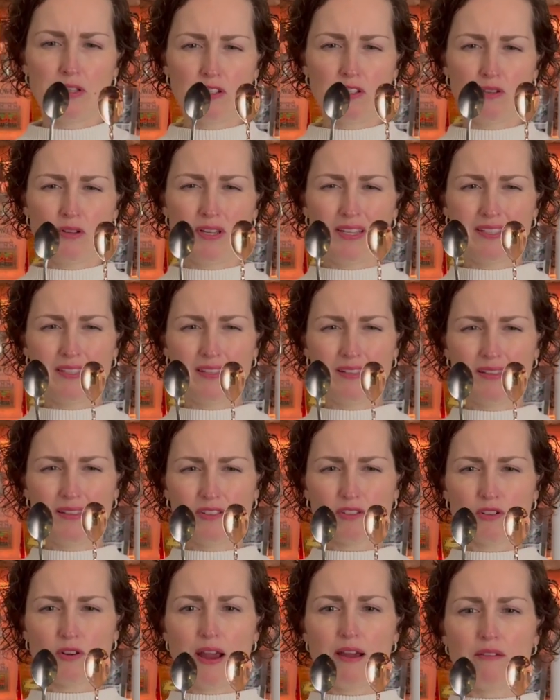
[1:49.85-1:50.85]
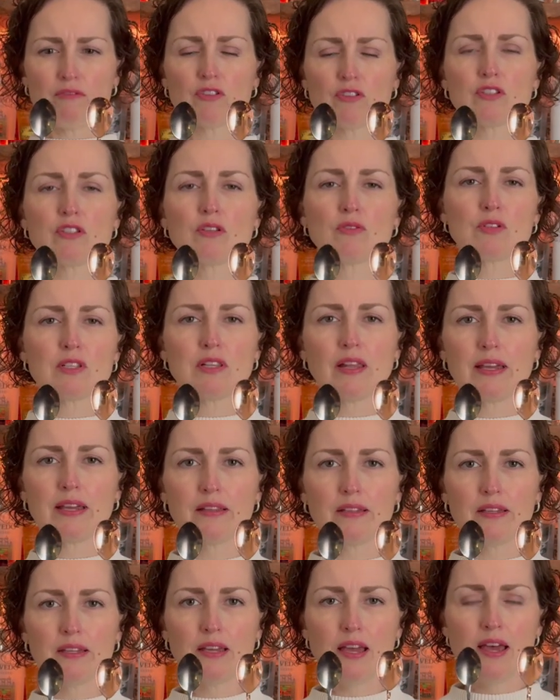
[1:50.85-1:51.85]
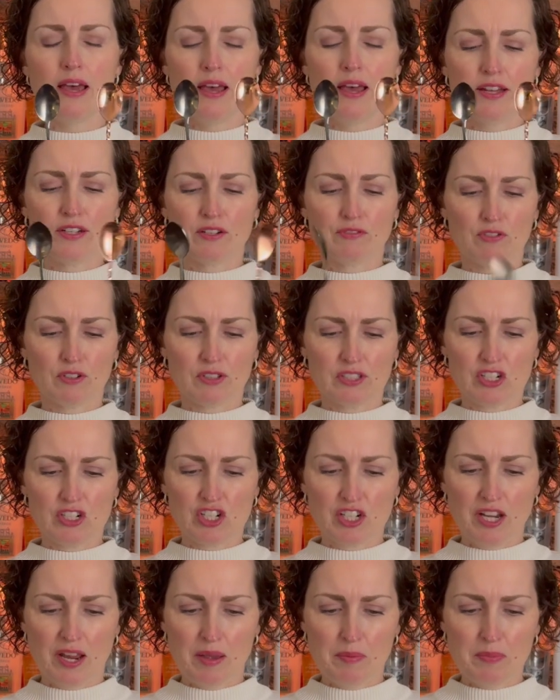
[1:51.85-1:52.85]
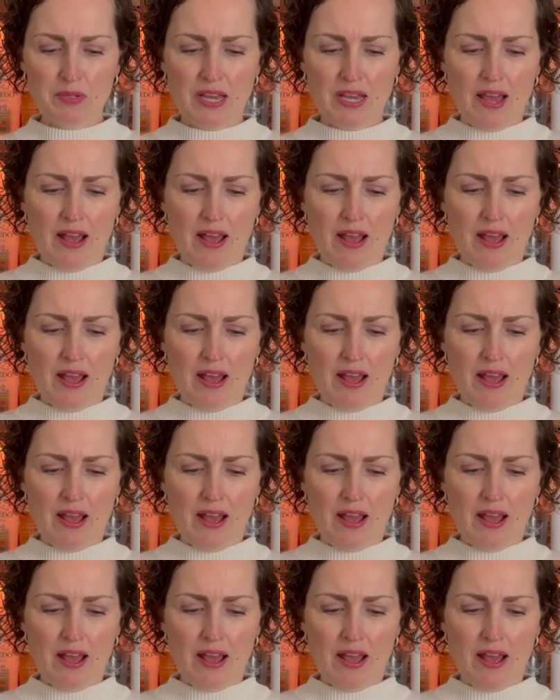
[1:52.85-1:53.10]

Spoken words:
You can see these are ever so slightly differently shaped.